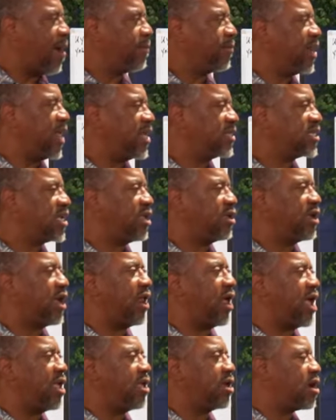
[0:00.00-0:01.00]
A lot of times you gotta
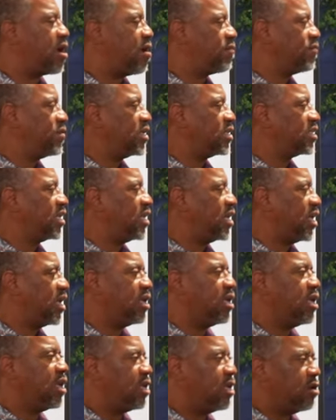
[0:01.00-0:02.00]
have your confidence in there.
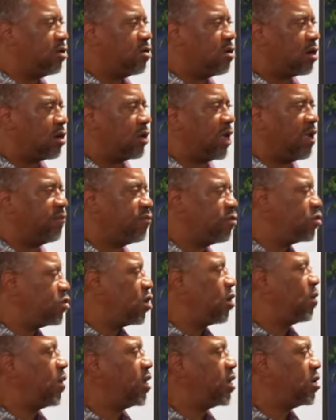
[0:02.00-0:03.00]
You who gonna if you know
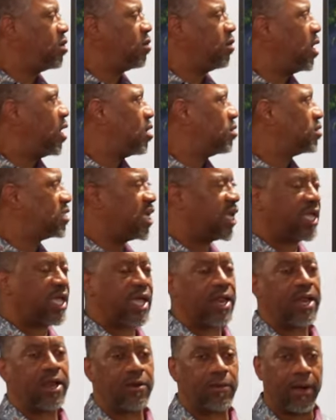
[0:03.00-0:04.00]
what he do, he gonna take care of
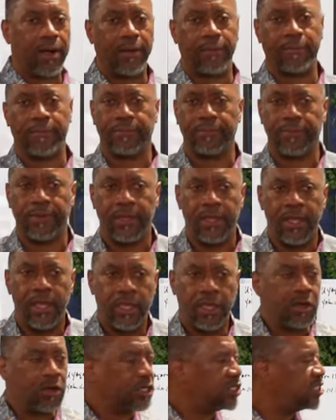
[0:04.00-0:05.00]
it anyway.
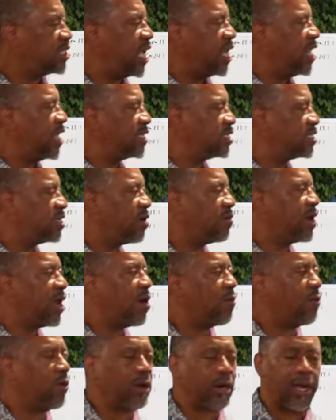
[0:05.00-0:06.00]
You can stay there, stuff not
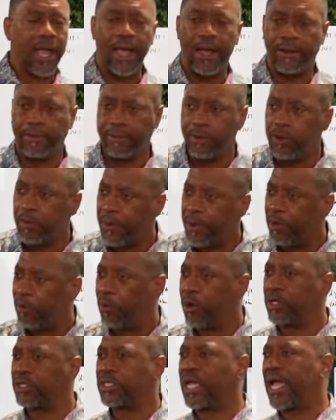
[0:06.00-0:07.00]
work out. You can be the
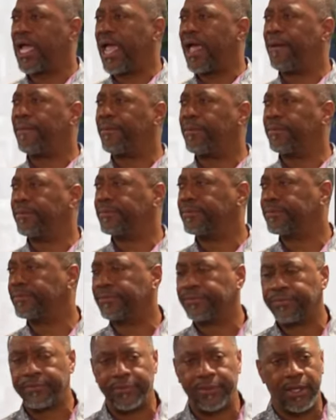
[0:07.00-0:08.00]
worst thing happen.
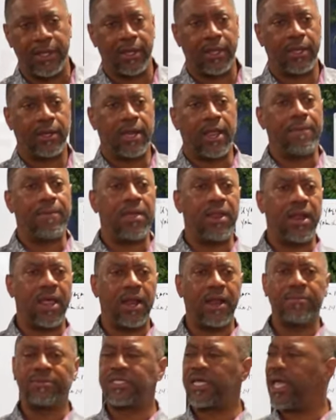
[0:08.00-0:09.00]
That being that, let
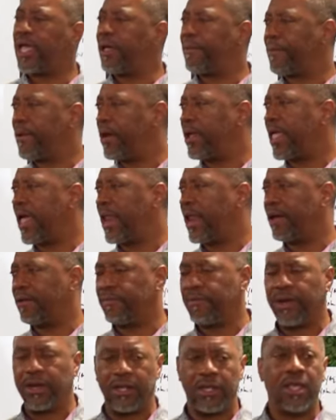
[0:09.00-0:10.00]
me tell you, help all y'all out,
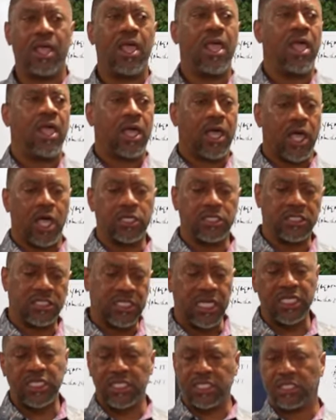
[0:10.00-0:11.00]
really. Cause
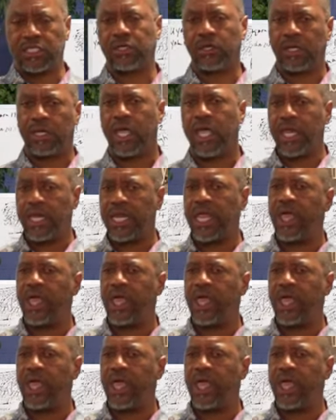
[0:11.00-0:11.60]
this is, he did